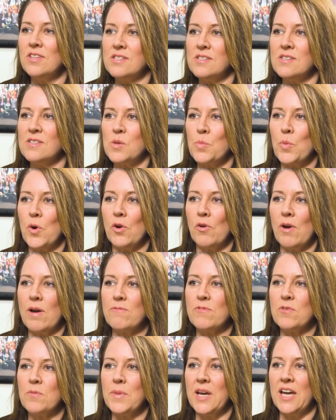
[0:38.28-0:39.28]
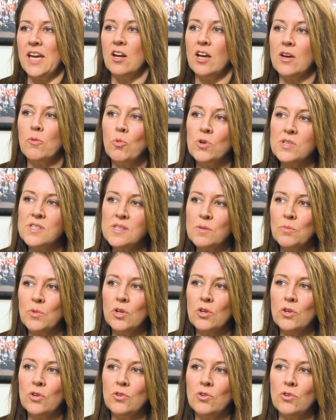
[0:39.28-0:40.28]
This is the program for me. And I was
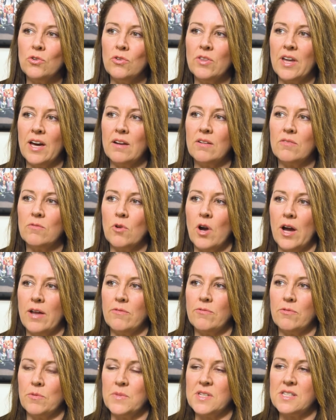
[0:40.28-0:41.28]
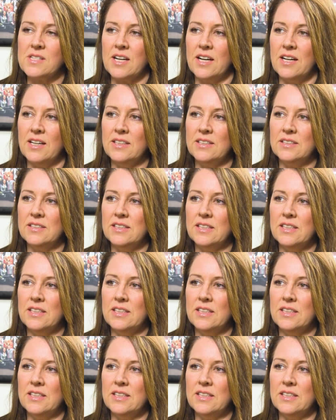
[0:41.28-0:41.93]
someone who knew that right from the start.